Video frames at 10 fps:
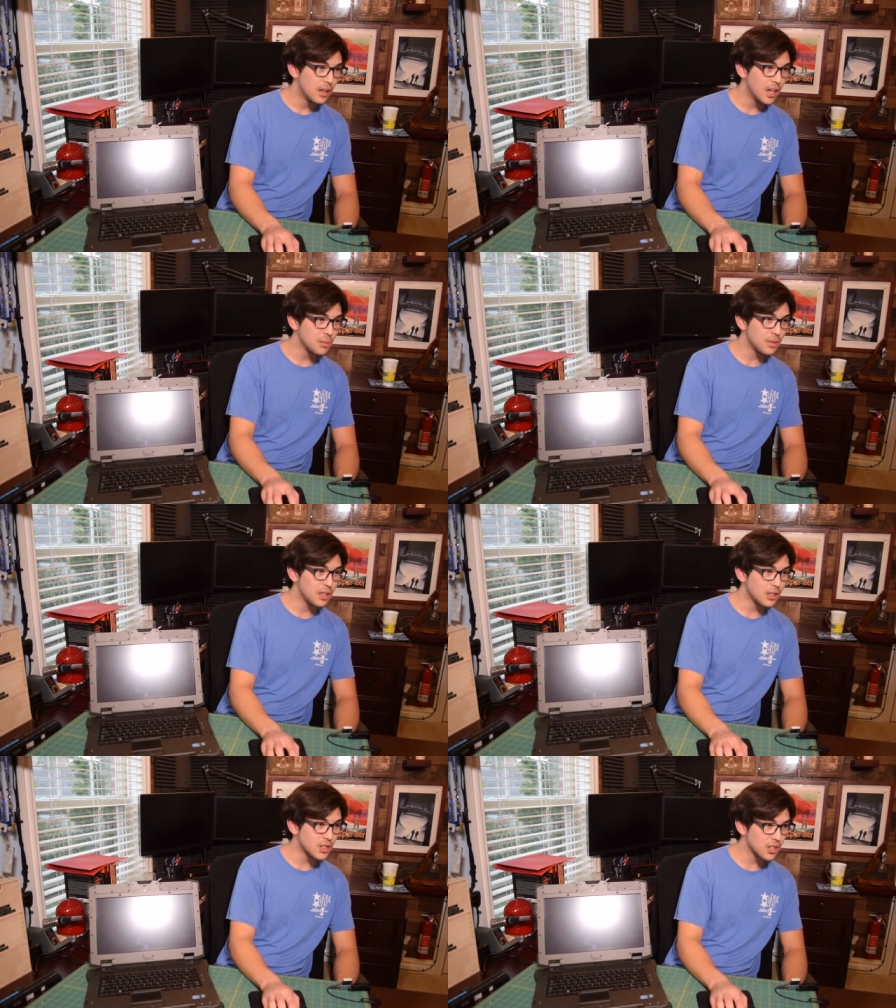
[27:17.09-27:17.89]
Um,
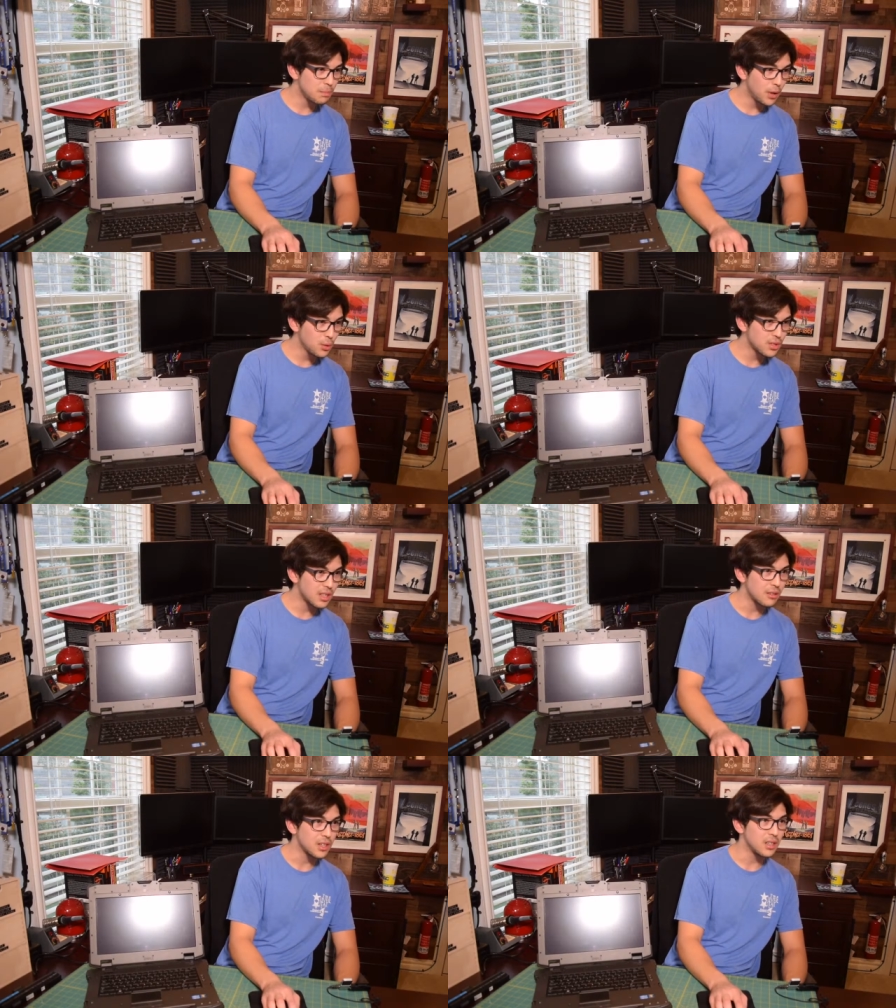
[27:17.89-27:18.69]
and I'll actually post
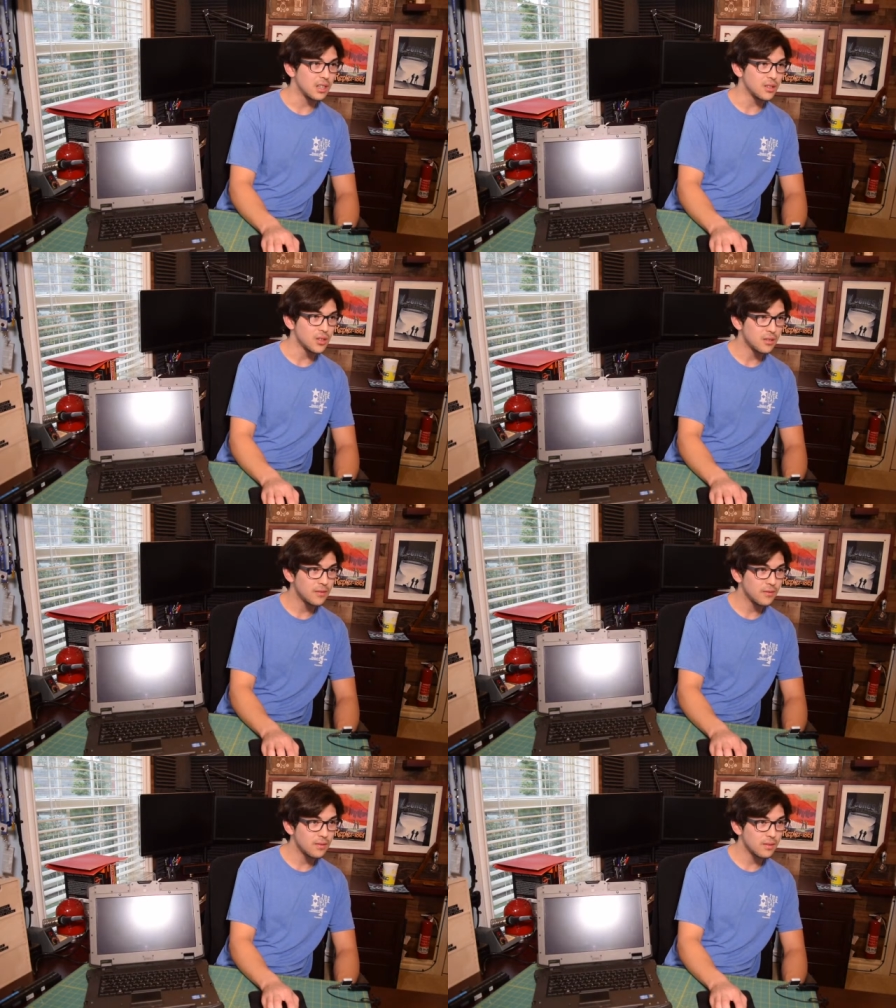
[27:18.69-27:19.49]
that right now.
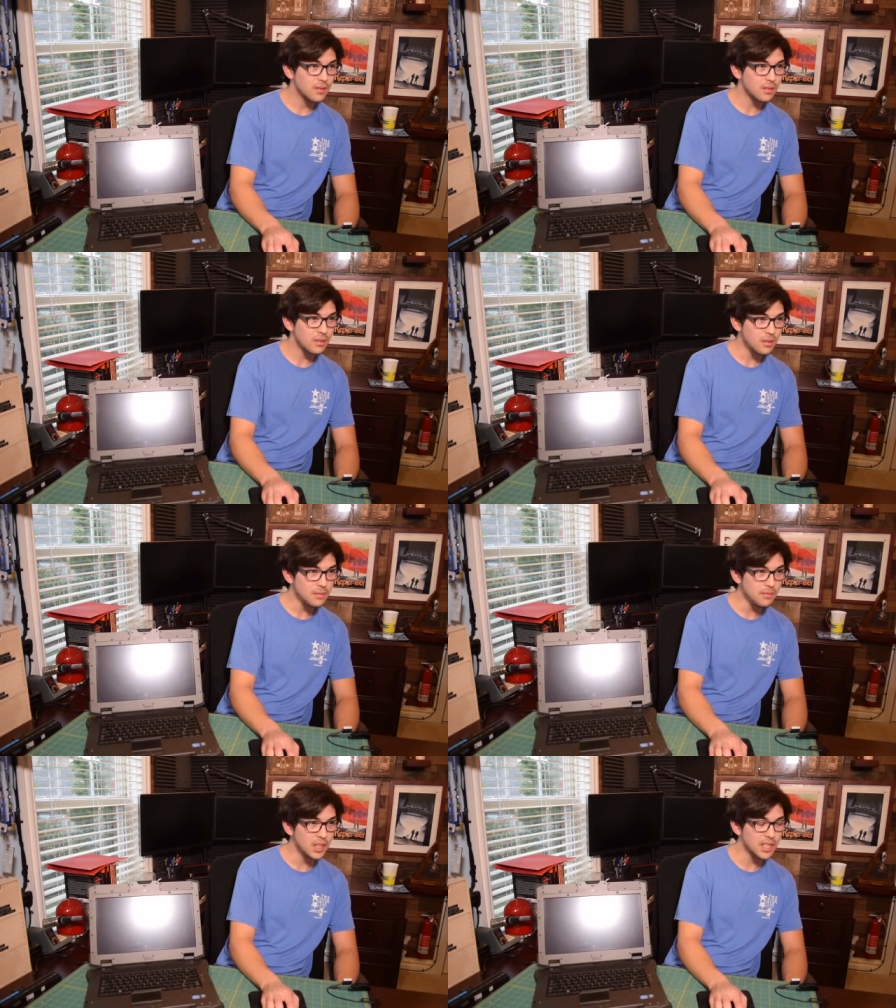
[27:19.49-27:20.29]

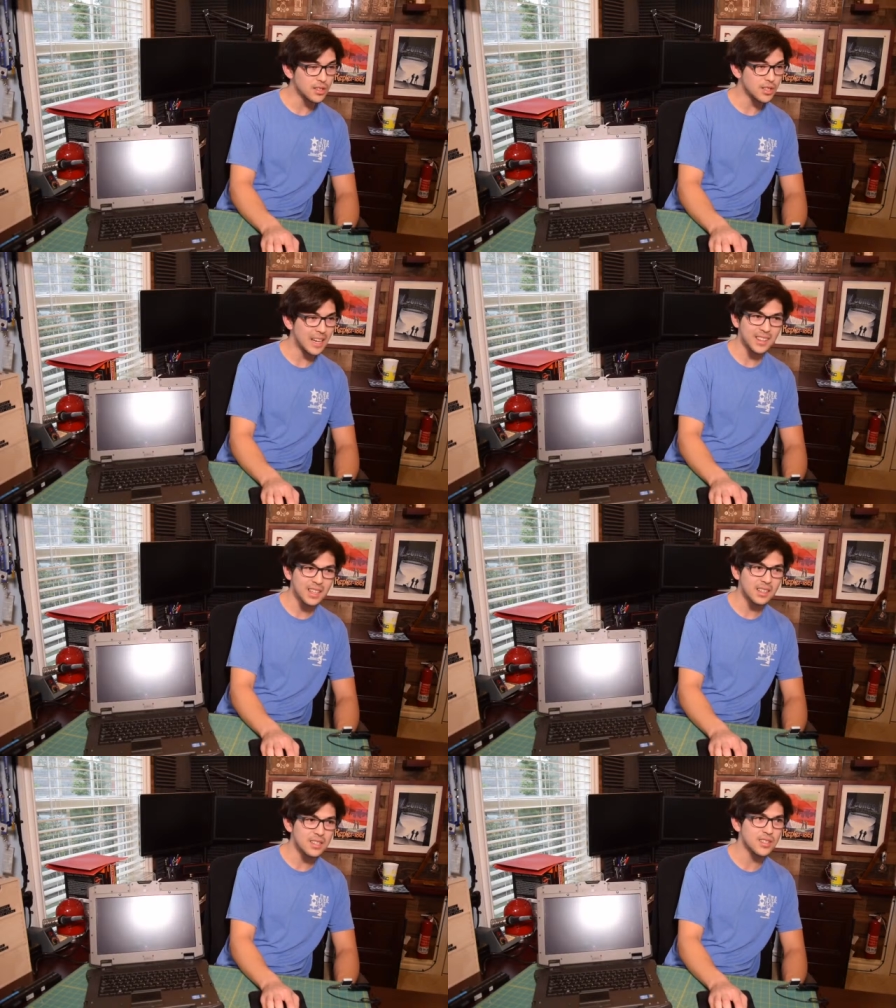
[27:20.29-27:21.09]
Yeah, it's a, I
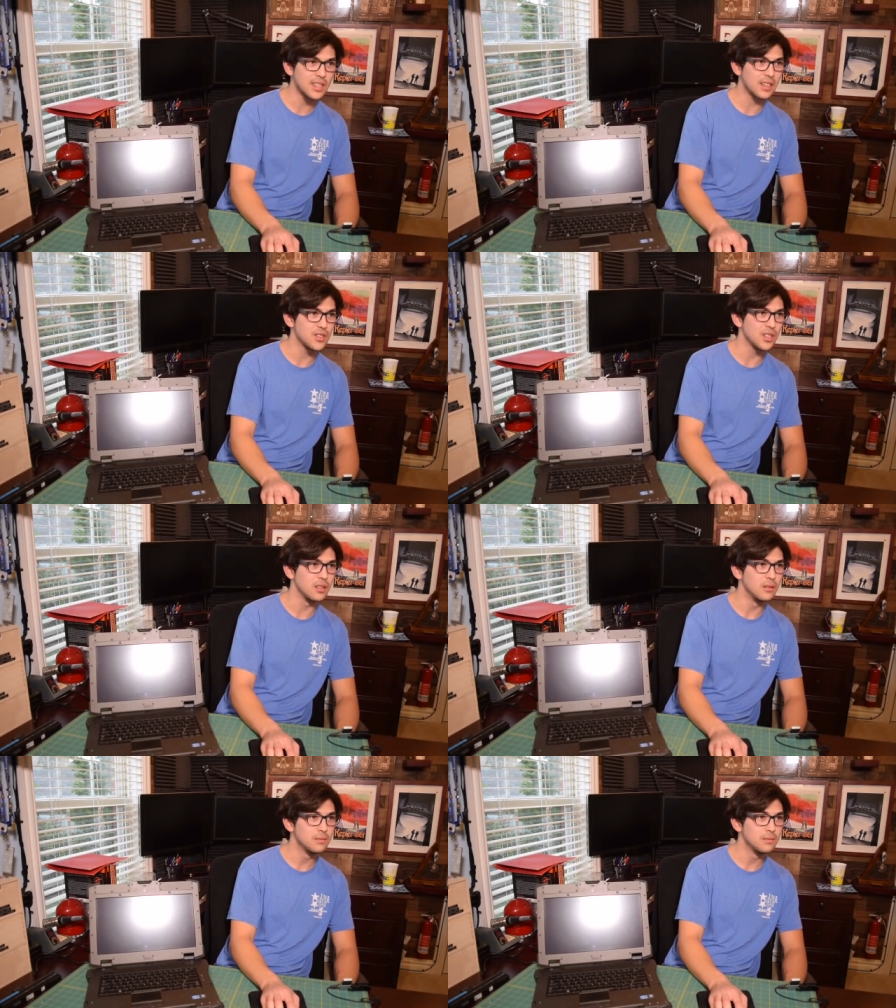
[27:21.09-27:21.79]
think it is a second gen.